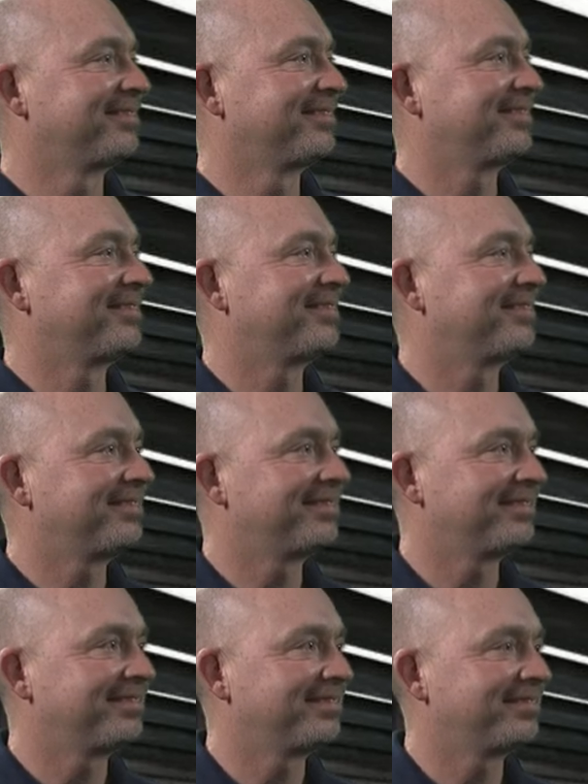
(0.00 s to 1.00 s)

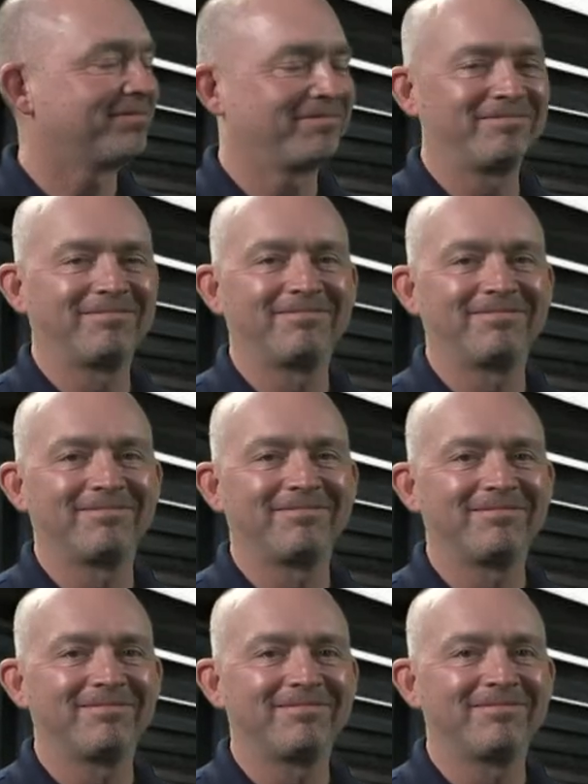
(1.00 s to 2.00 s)

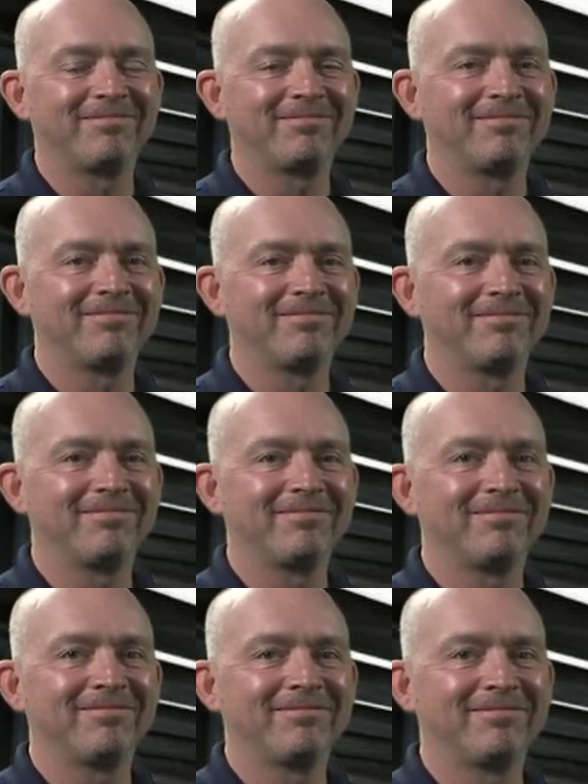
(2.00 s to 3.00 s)

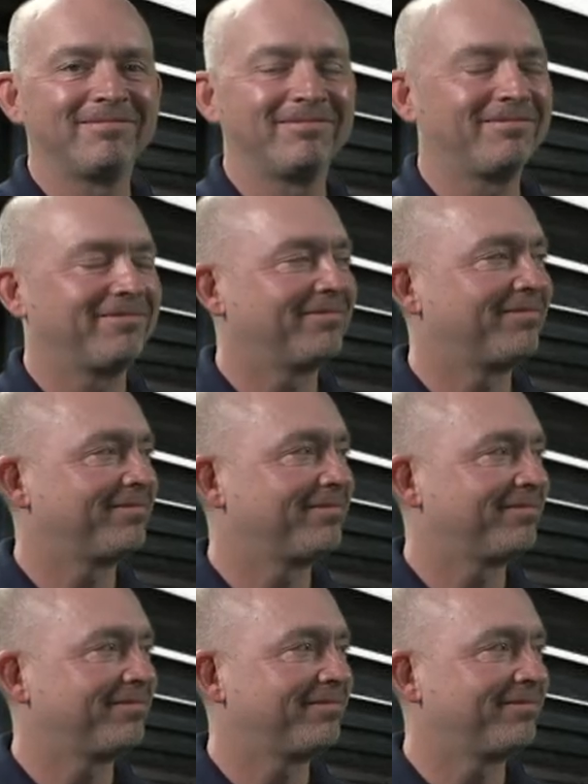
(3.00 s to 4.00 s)

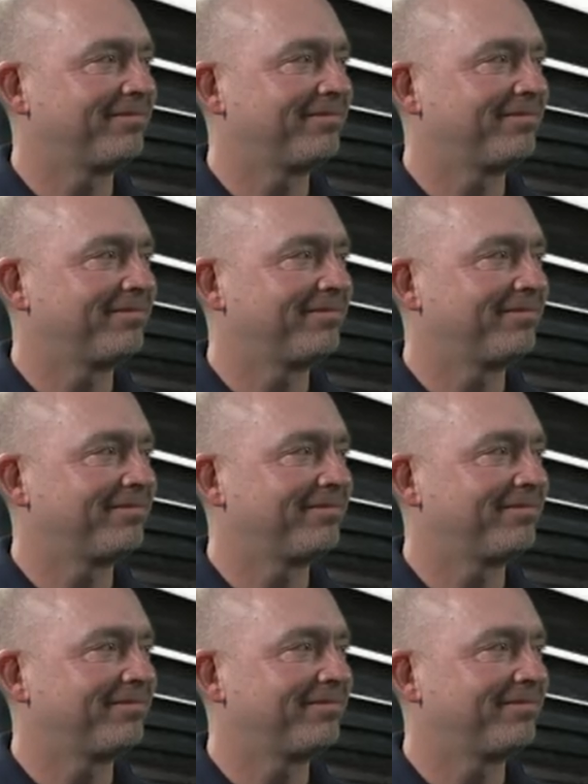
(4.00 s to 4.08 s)
[no speech]